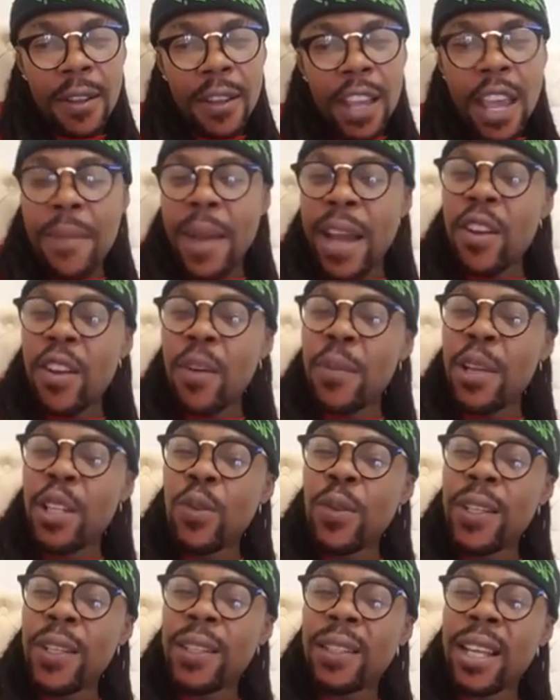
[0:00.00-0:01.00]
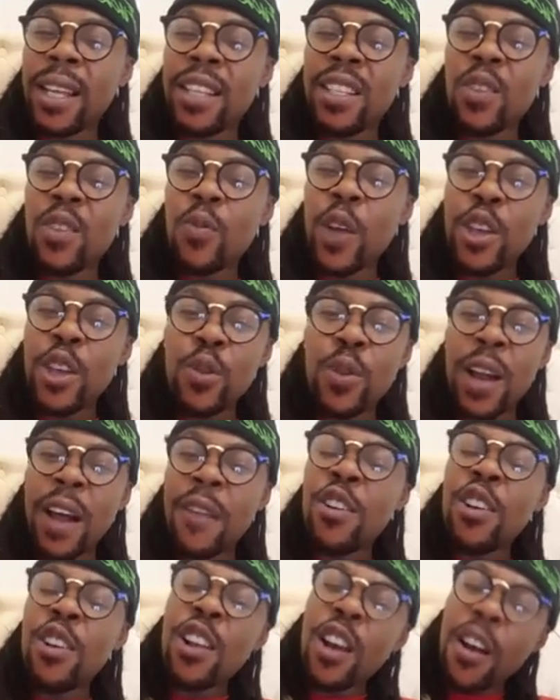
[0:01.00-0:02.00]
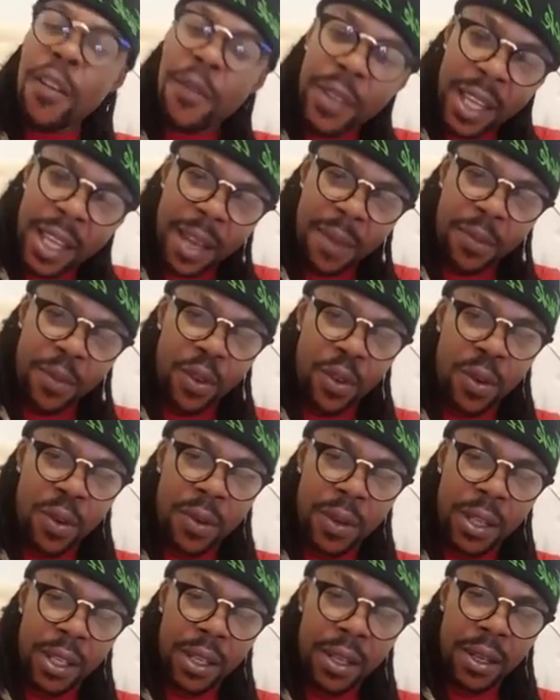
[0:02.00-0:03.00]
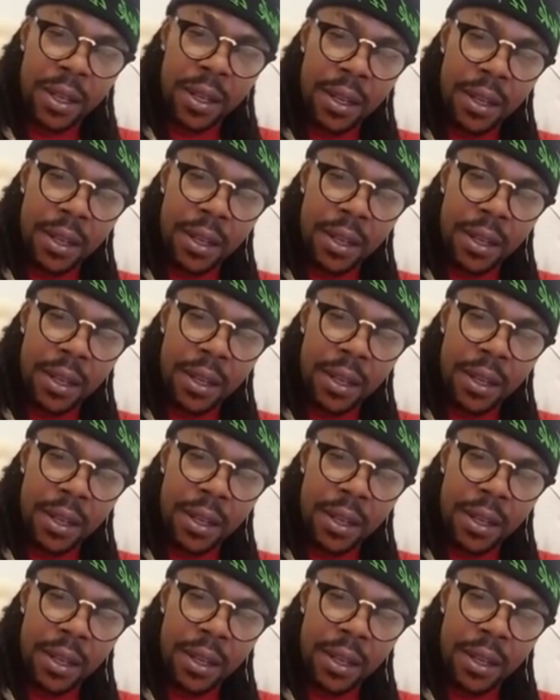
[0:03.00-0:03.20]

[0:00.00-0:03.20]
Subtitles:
He might not be doing things the way you would have loved him to do it.